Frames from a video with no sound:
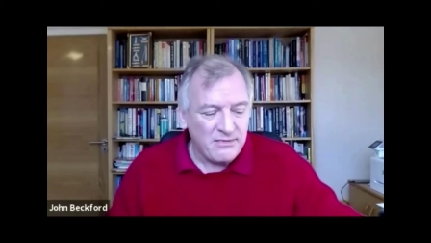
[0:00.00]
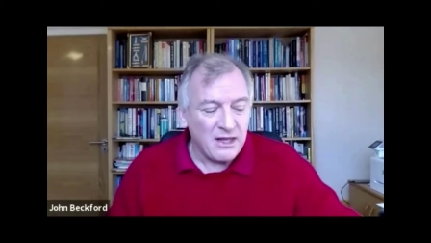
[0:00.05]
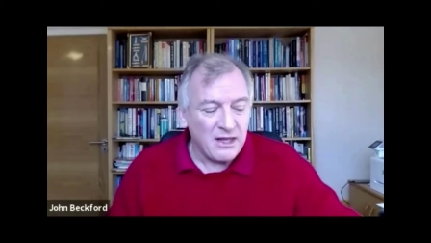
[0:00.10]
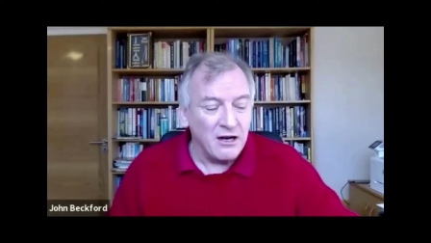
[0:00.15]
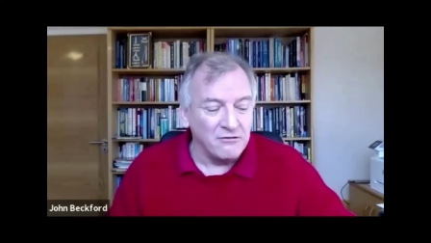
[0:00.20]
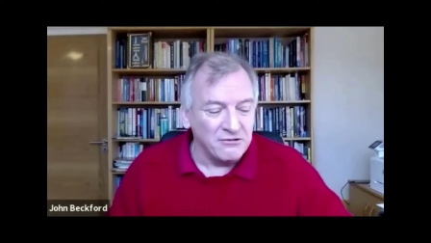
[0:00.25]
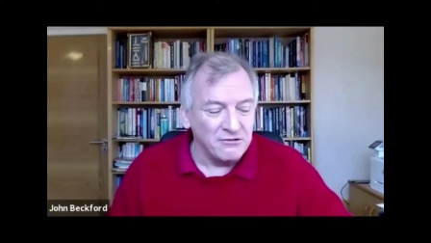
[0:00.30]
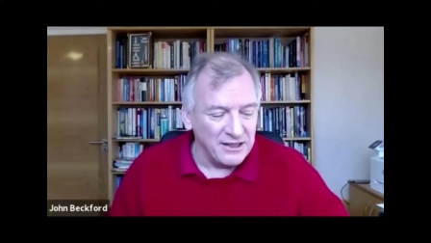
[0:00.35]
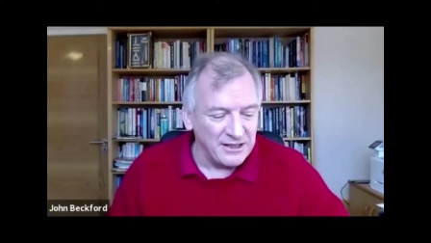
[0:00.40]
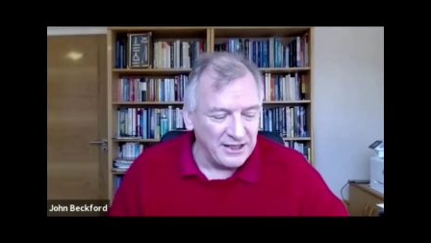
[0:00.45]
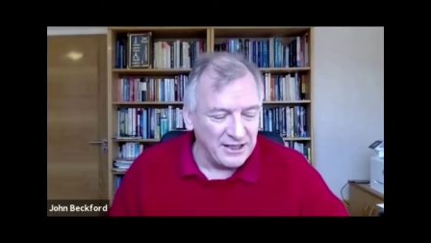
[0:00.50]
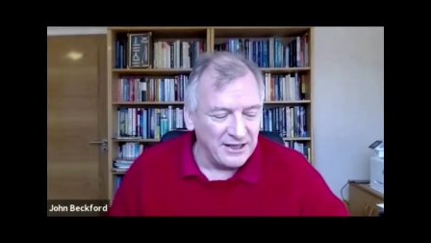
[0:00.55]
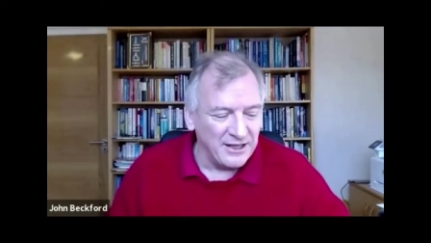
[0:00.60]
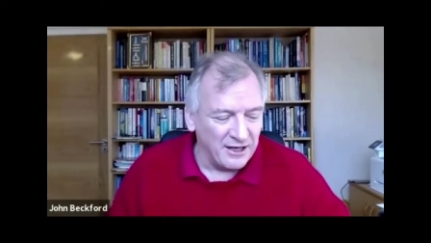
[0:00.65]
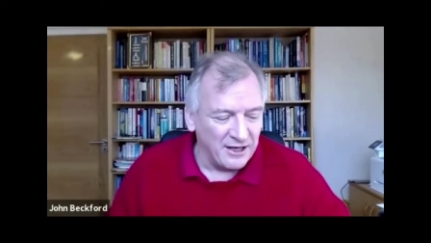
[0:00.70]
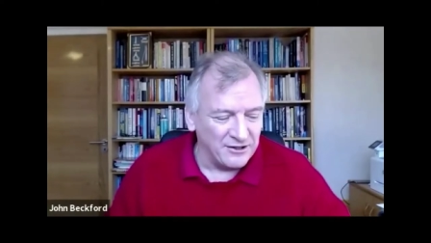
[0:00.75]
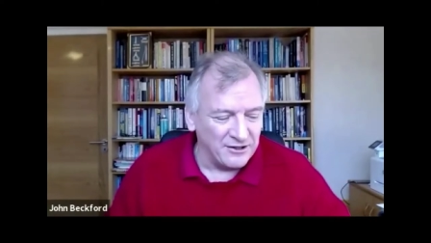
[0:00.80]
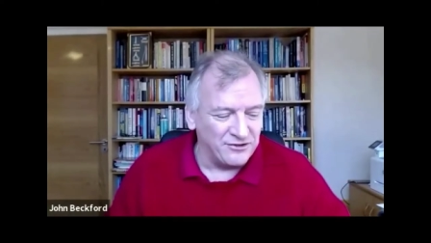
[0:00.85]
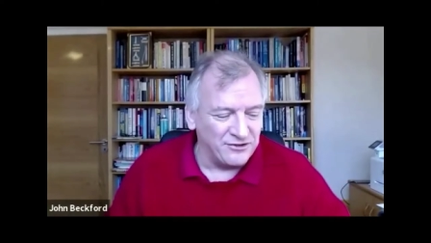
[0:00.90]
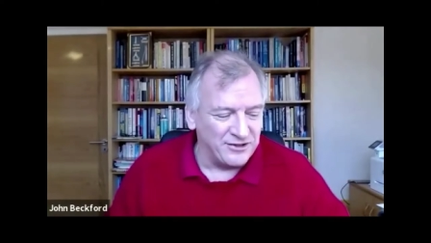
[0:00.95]
a really
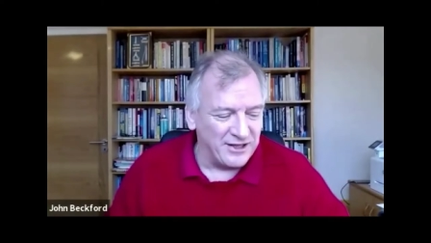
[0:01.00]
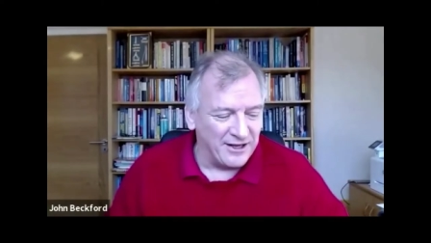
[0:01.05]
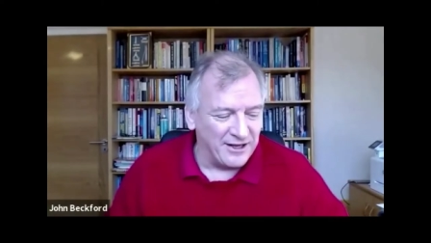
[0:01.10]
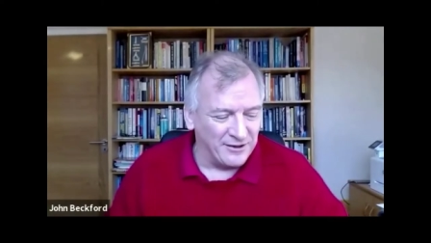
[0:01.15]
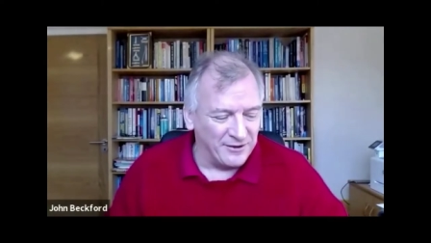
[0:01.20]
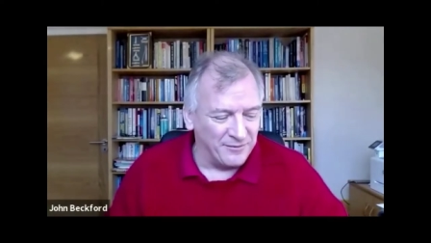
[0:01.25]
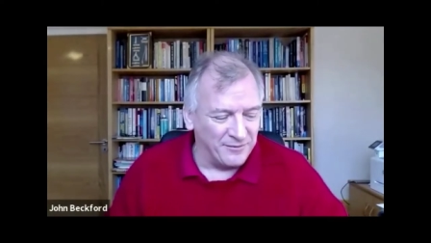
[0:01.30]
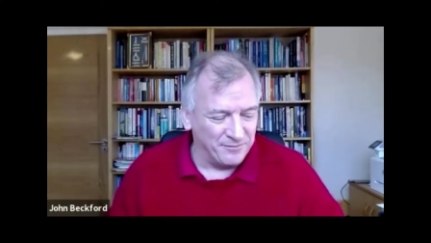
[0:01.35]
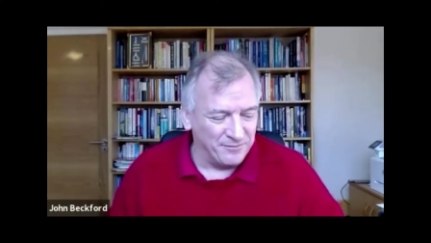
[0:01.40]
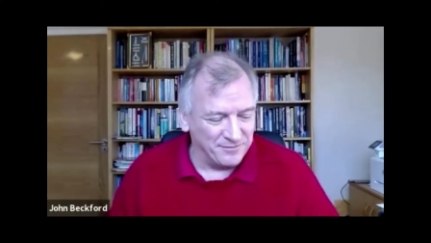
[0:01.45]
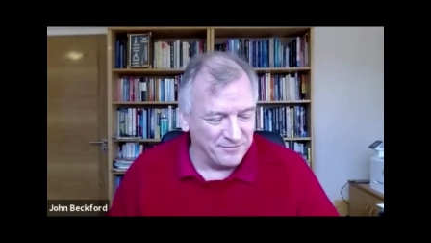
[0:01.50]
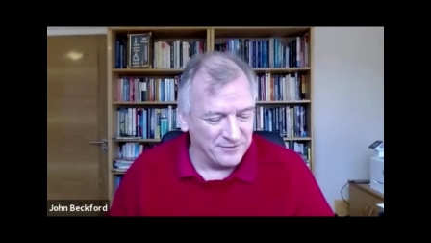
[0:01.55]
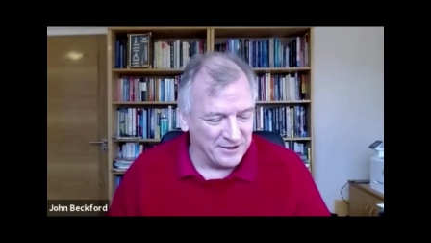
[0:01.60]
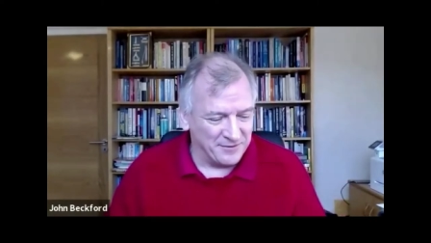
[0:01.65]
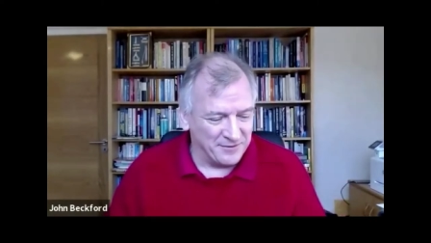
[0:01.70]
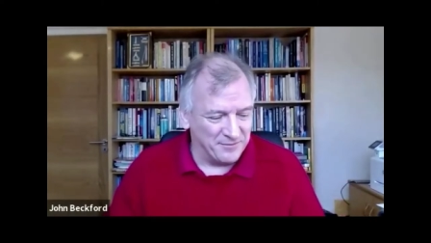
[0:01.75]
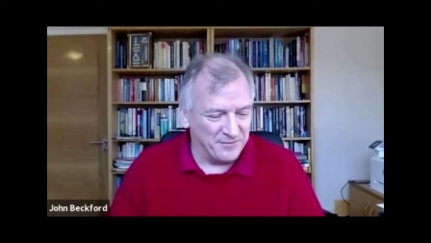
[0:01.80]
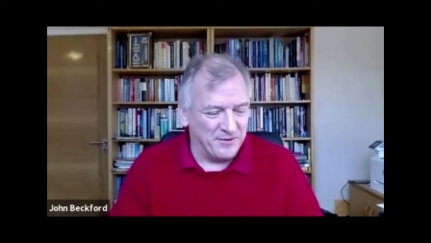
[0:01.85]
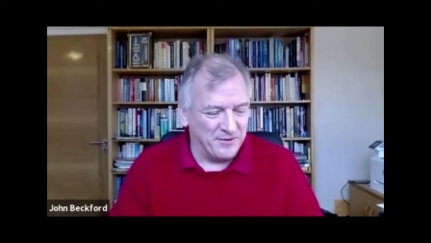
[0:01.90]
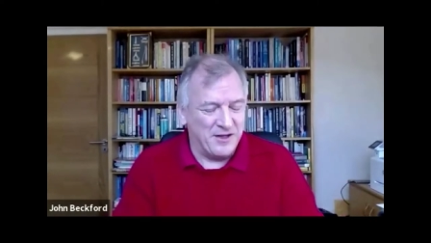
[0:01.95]
large scale
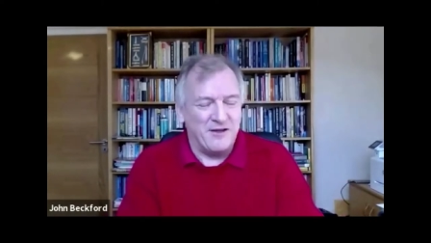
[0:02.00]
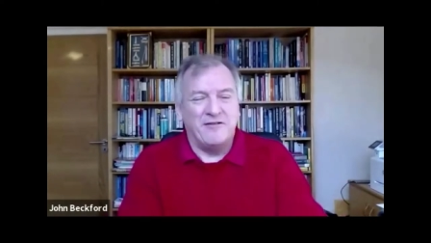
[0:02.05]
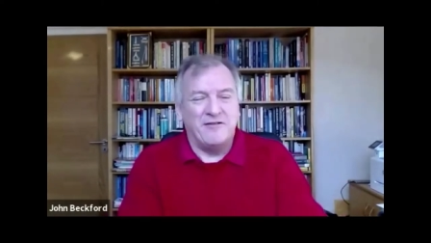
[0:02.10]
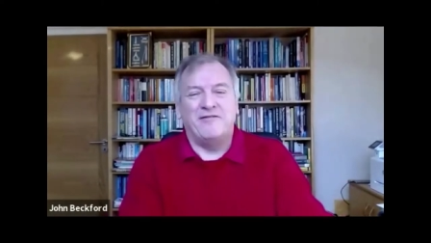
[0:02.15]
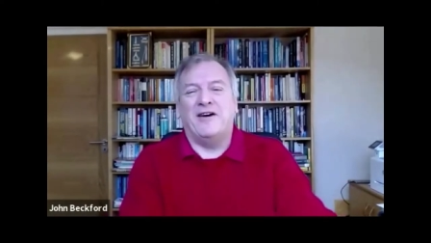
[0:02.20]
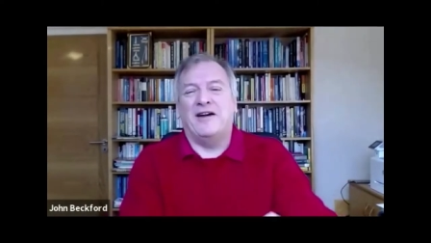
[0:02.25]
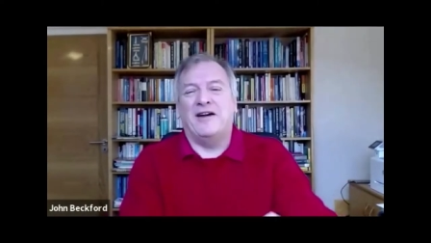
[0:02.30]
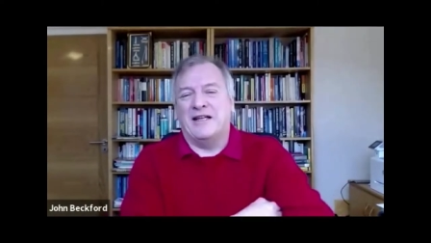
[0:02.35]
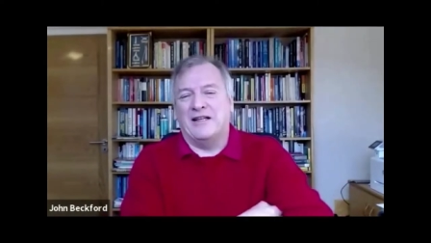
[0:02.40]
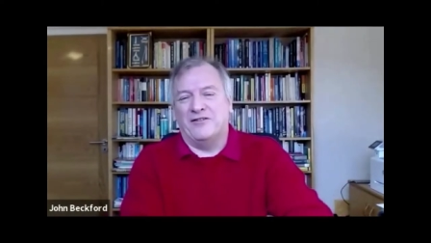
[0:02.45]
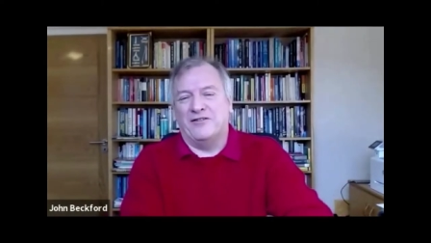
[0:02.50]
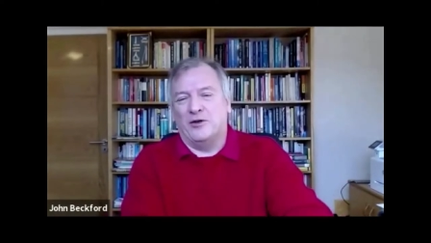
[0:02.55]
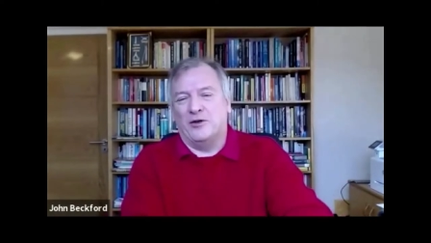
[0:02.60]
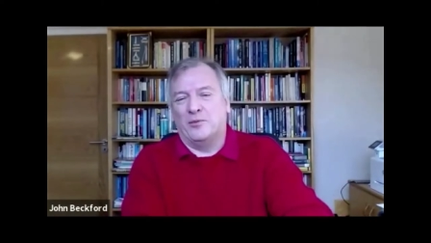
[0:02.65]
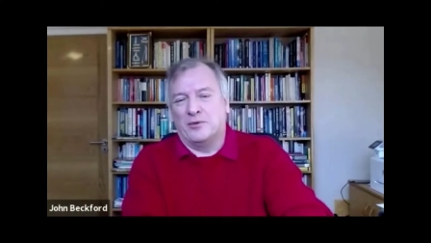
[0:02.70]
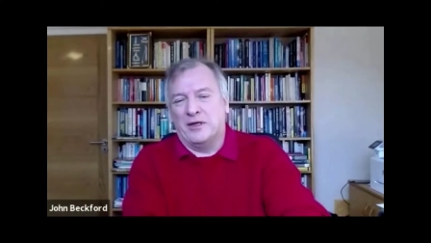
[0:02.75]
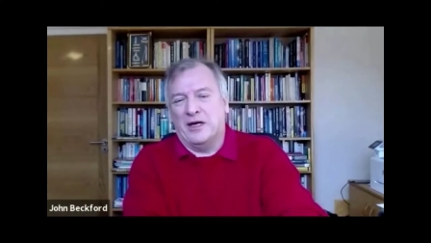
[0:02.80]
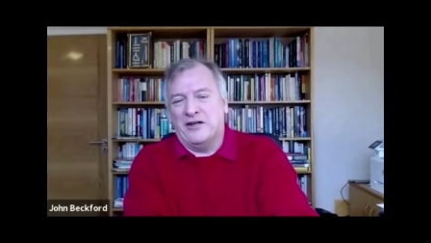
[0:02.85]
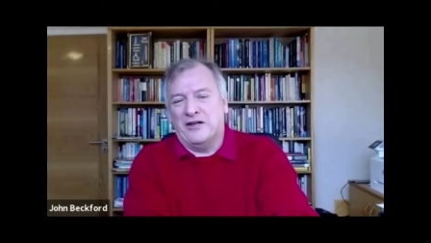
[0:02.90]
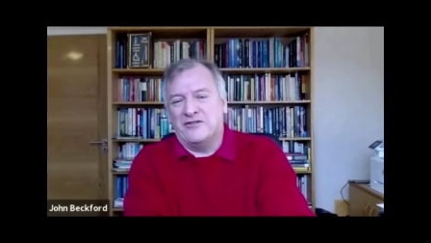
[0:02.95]
finance
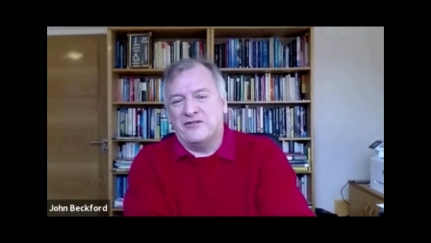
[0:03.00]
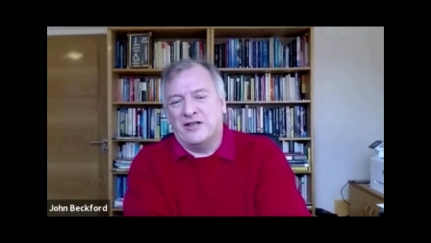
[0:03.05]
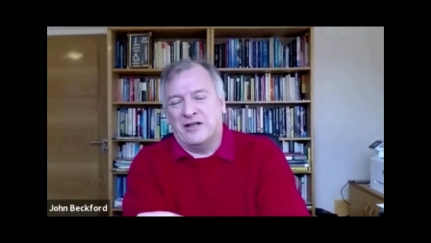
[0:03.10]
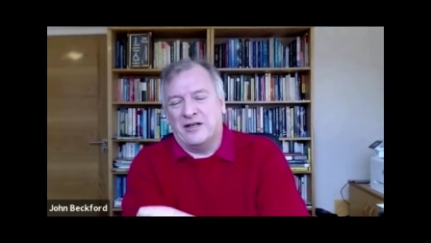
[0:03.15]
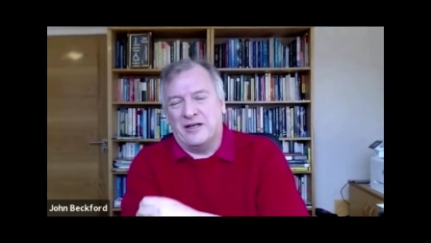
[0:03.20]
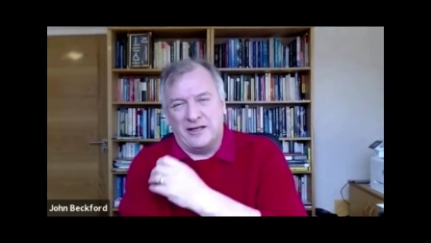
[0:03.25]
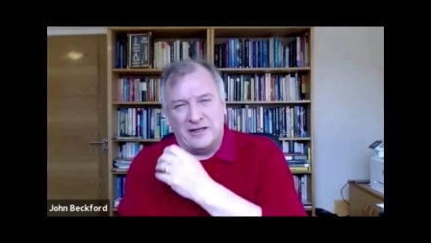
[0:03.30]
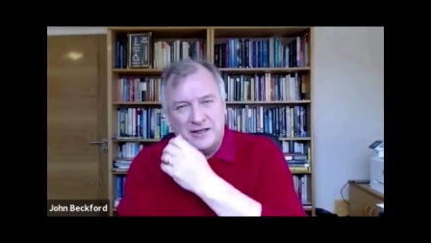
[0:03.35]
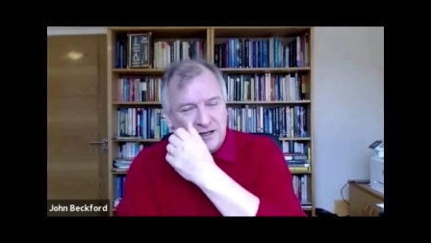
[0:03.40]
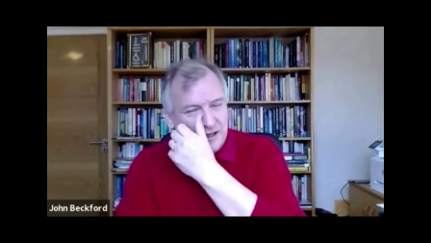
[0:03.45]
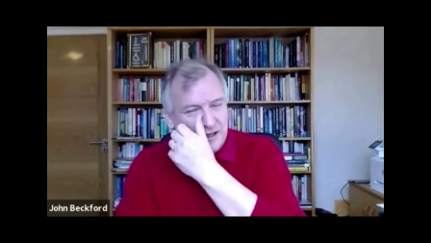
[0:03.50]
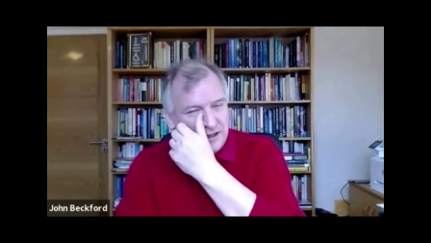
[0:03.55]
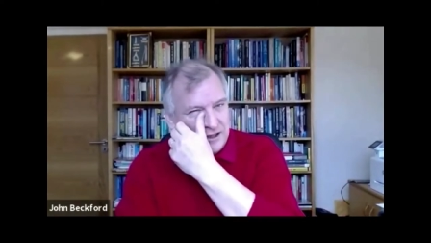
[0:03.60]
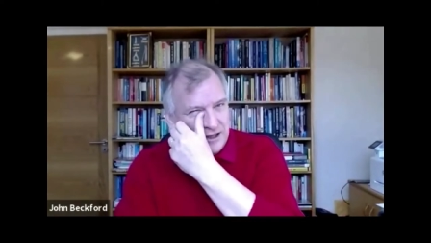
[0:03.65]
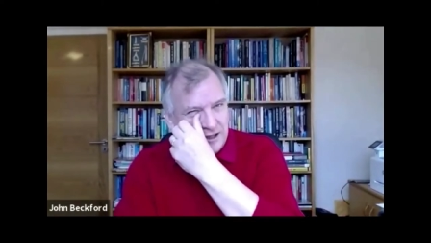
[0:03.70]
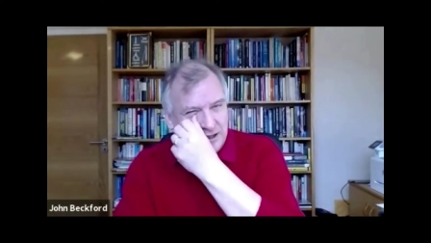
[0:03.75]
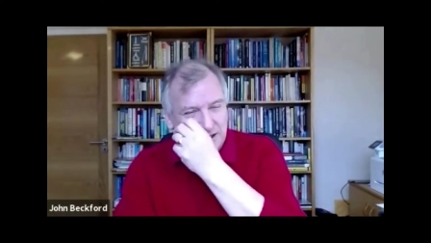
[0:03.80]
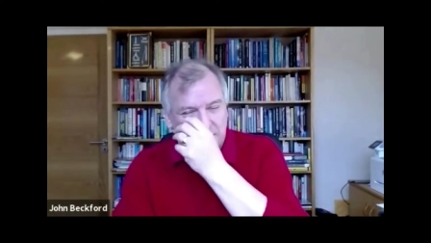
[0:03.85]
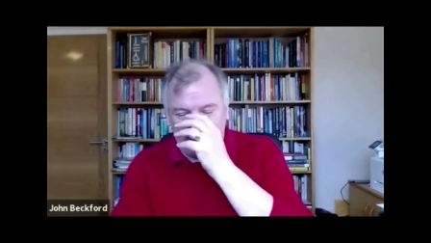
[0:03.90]
operation in, in, in,